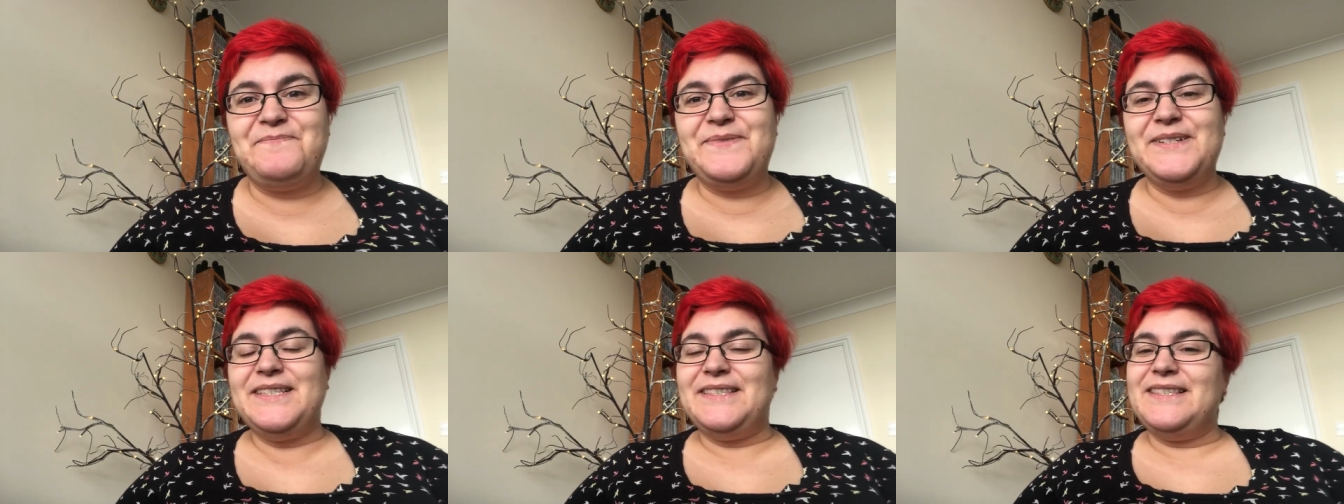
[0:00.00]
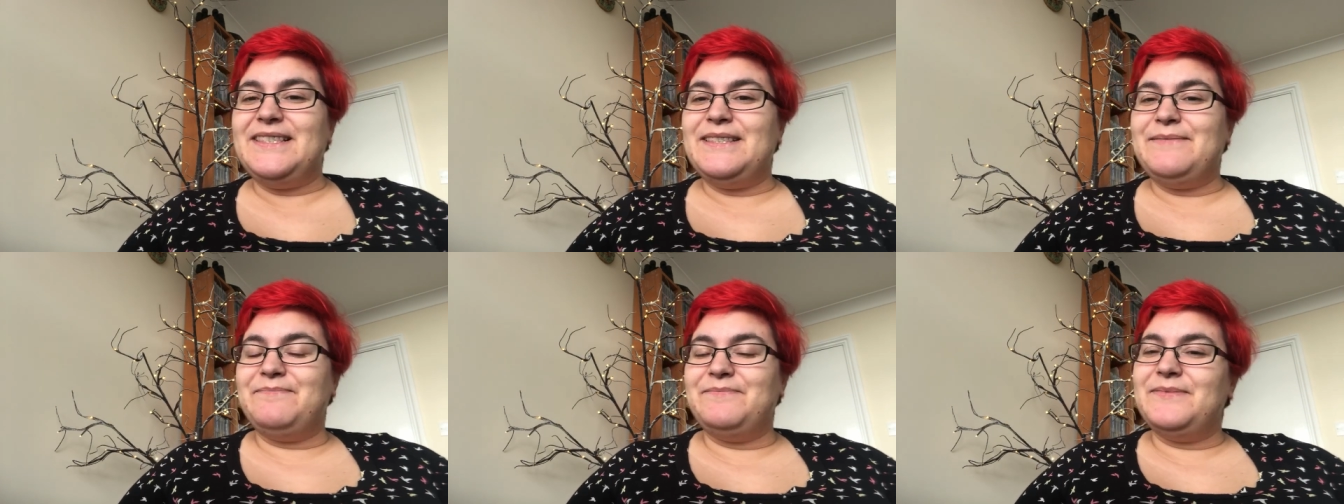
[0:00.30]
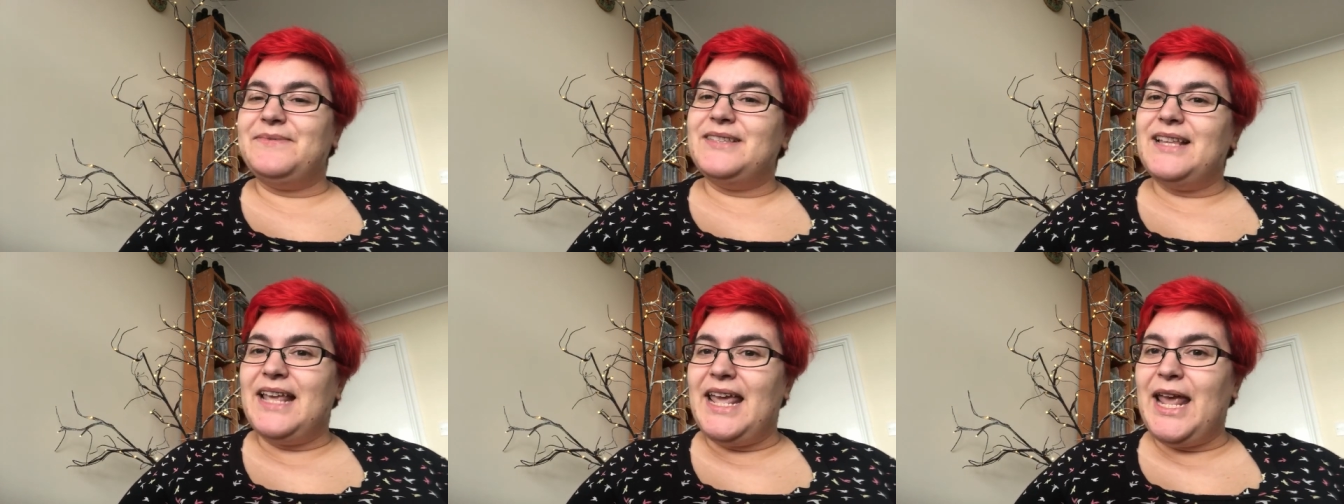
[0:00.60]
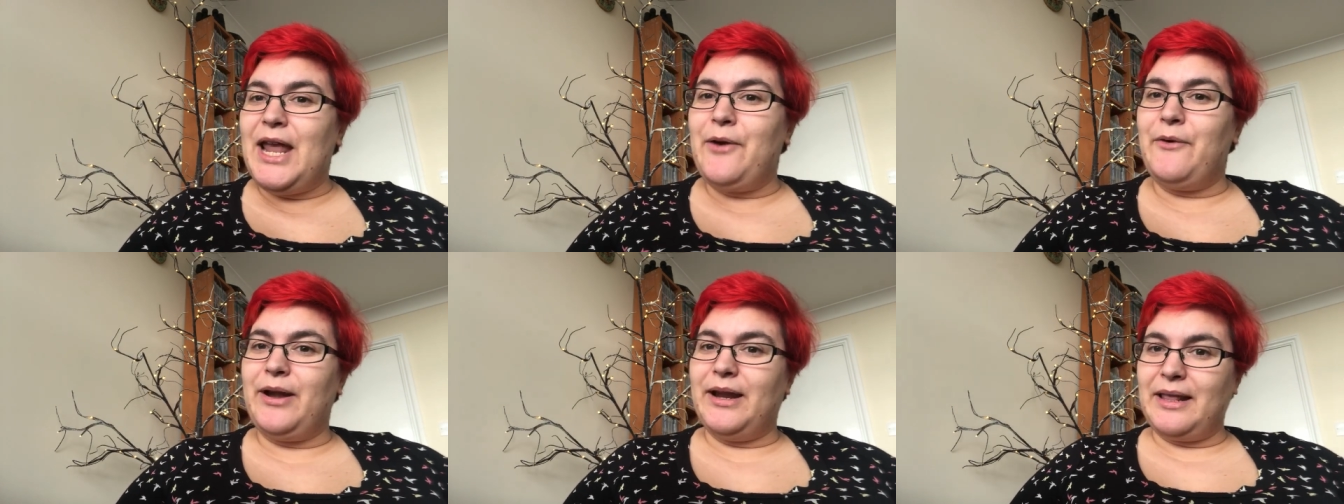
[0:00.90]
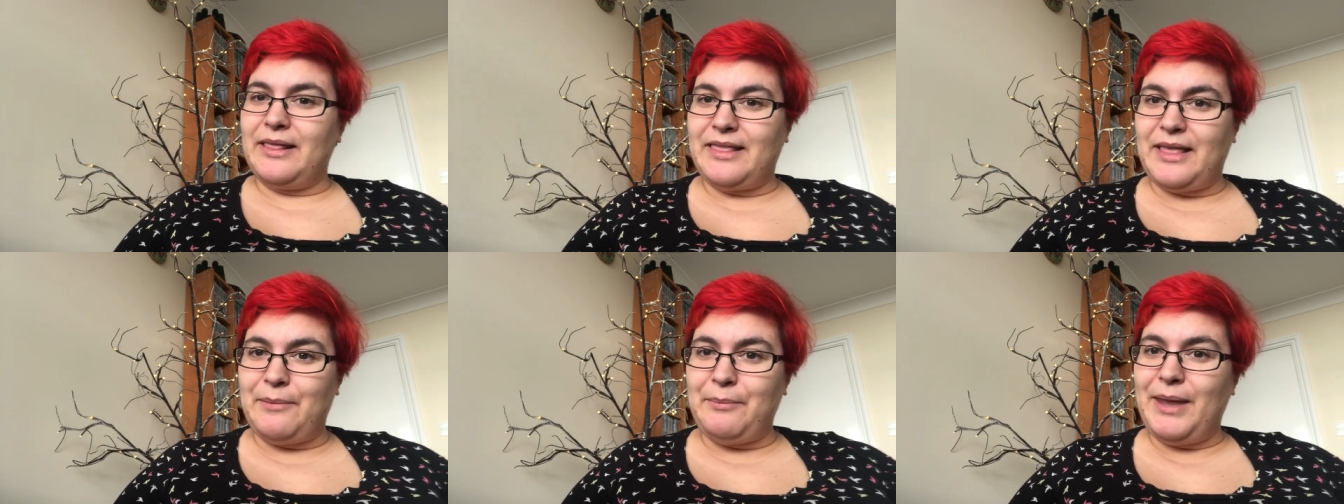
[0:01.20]
But
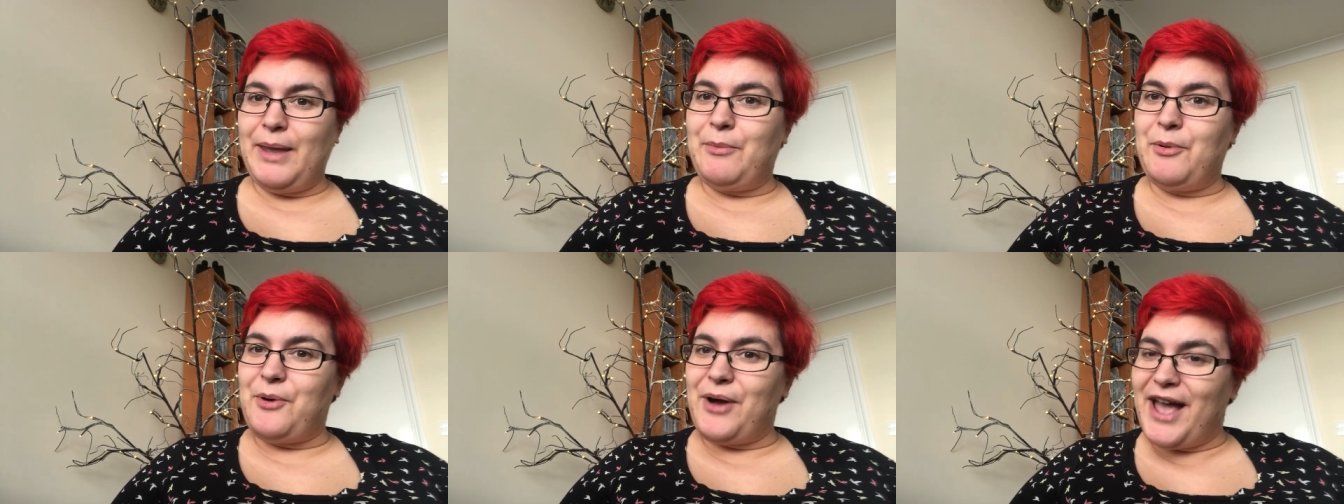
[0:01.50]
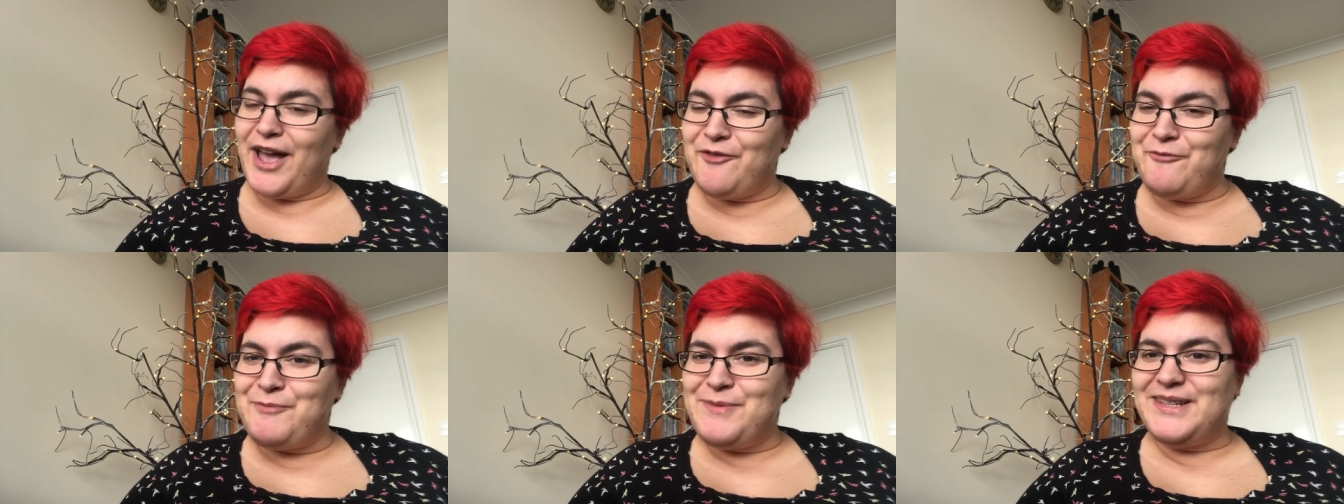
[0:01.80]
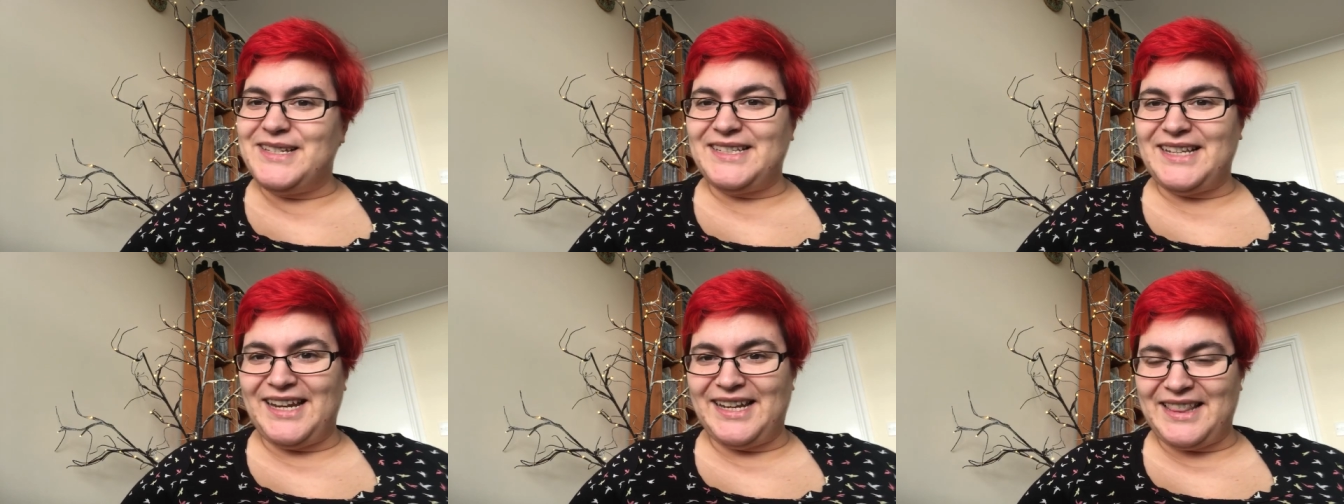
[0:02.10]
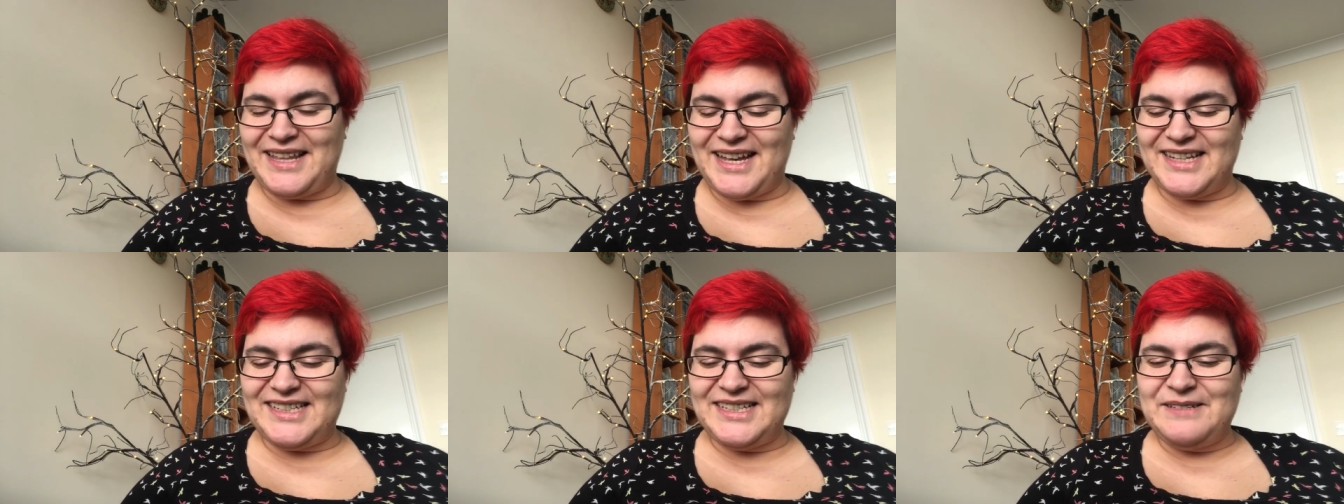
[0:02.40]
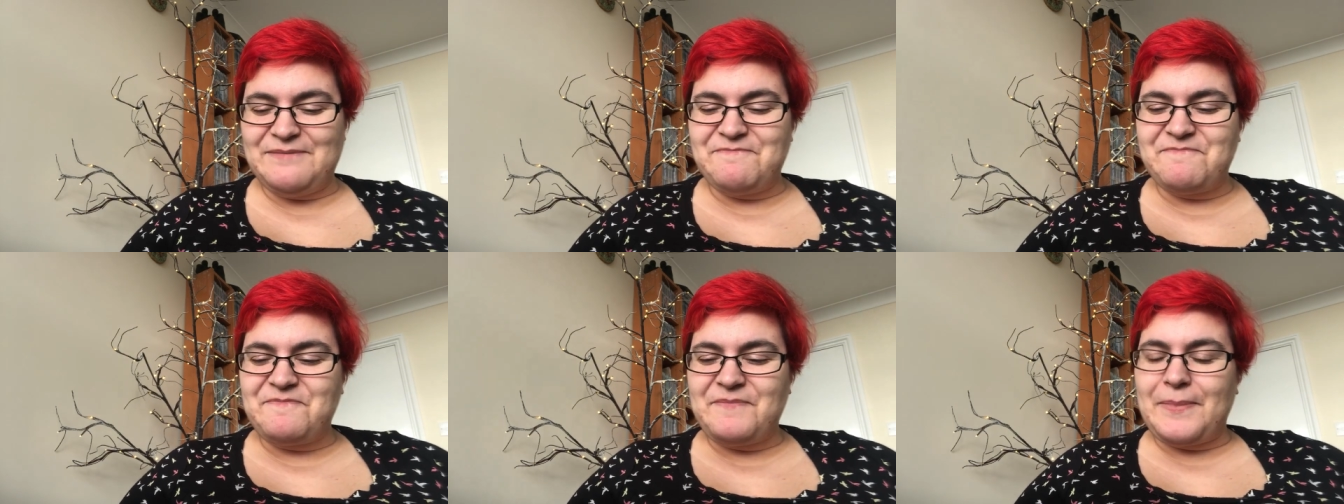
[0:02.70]
hearing that people have been saying that
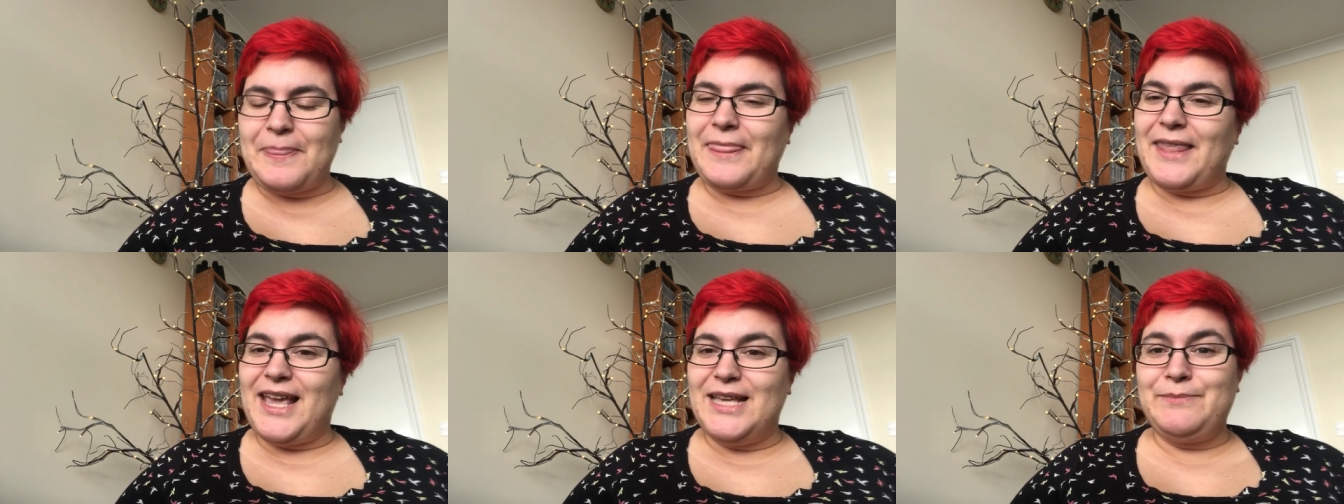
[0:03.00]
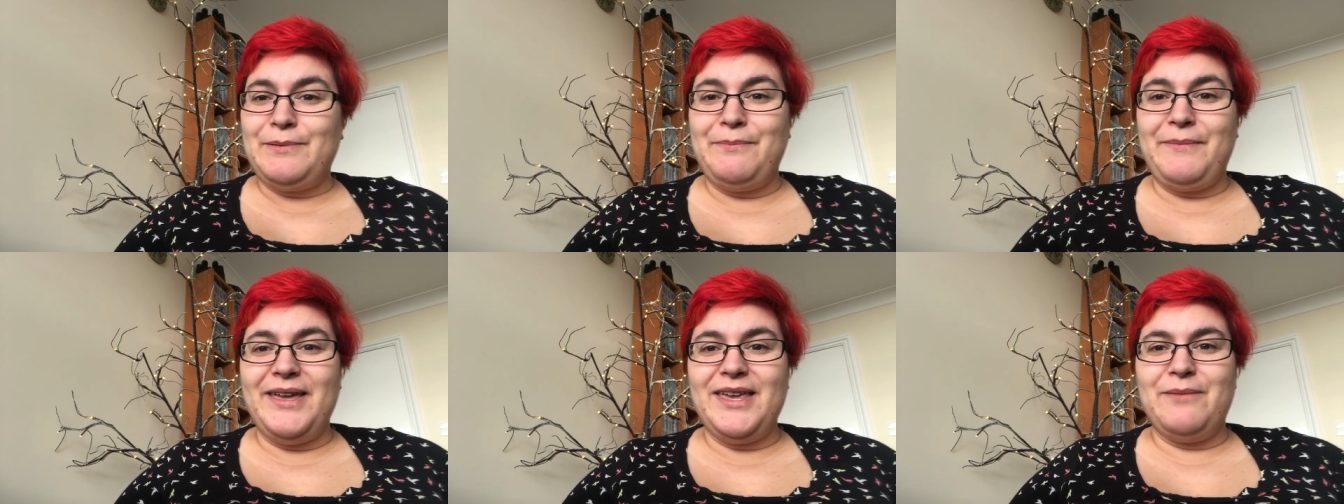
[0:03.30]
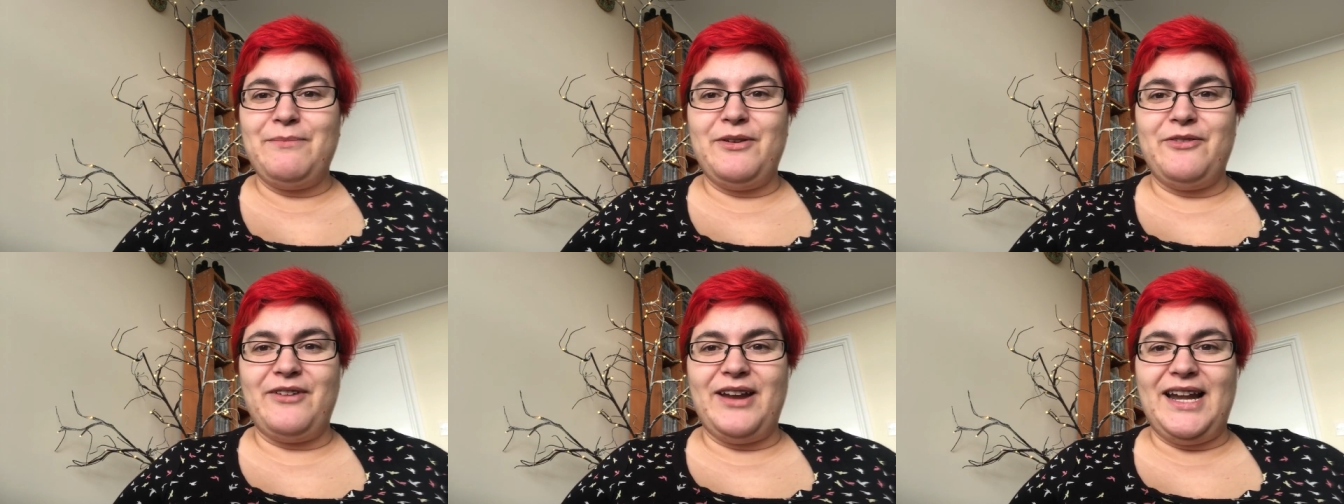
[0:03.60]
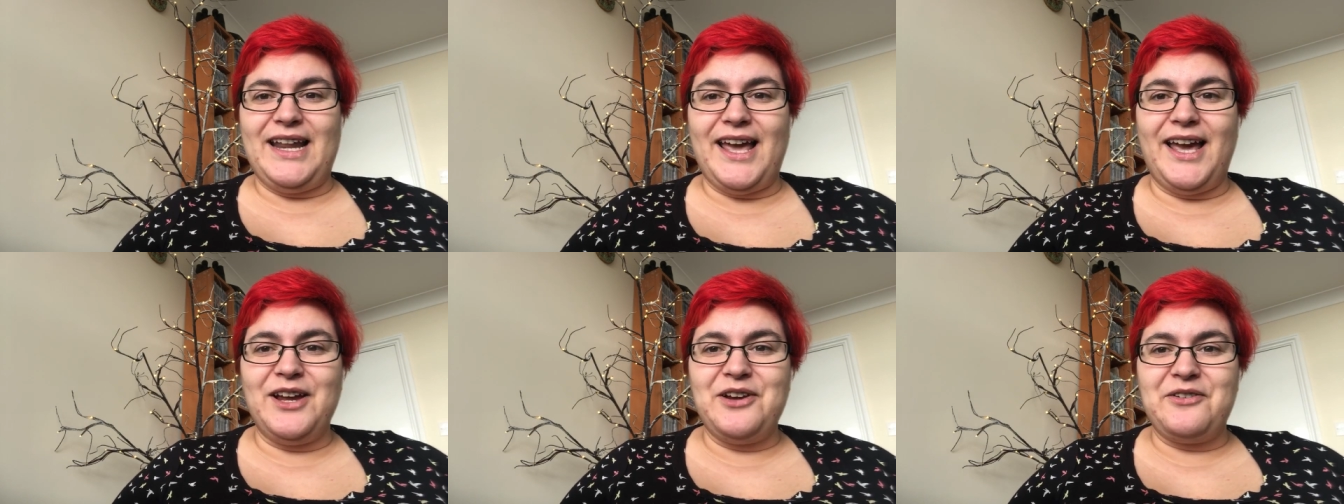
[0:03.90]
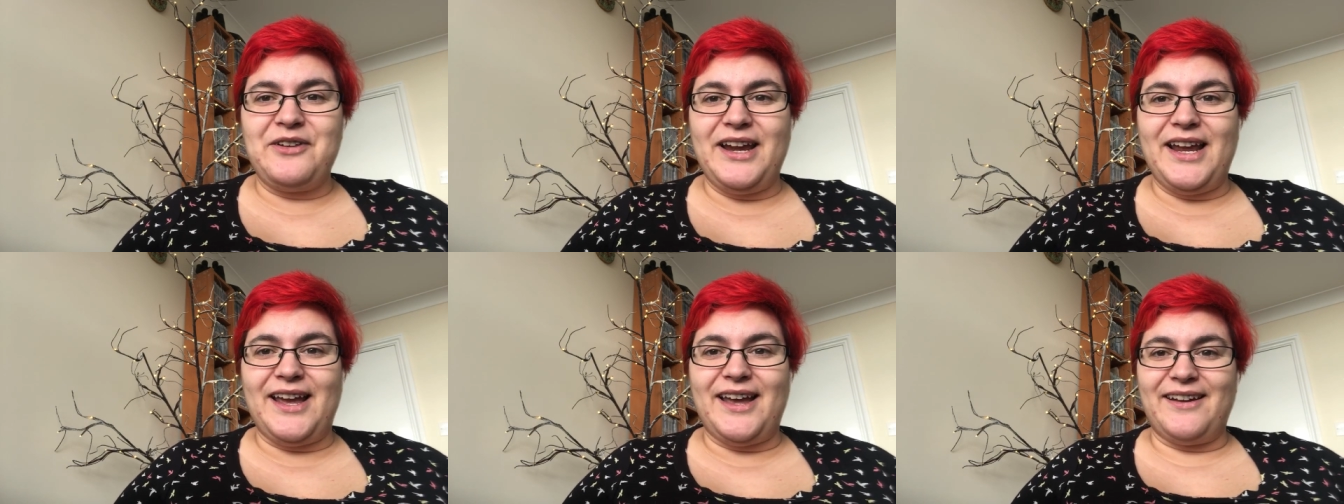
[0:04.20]
has been making me really
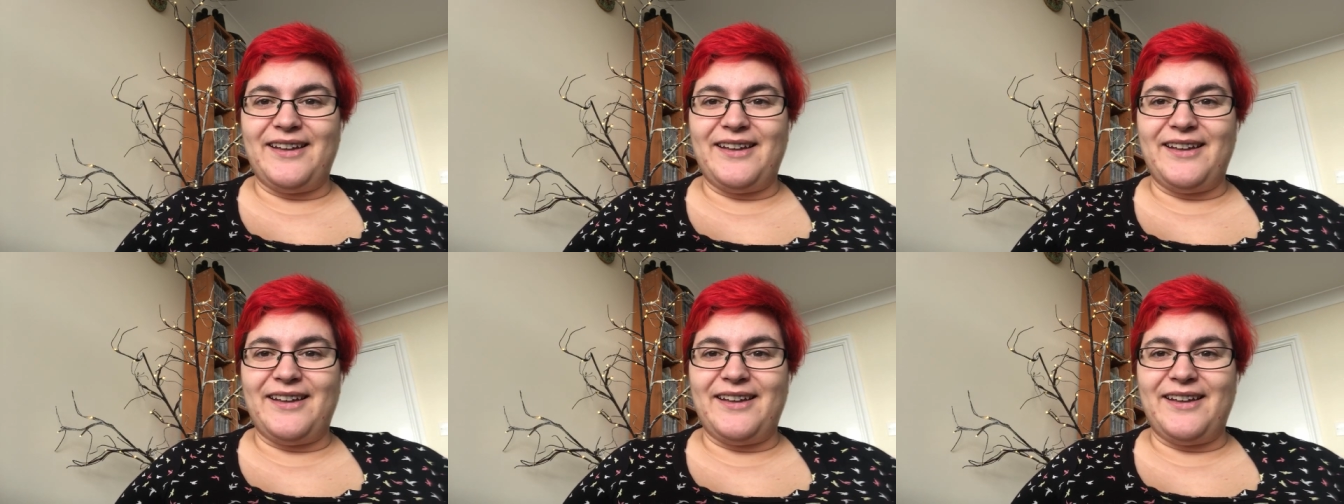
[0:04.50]
angry.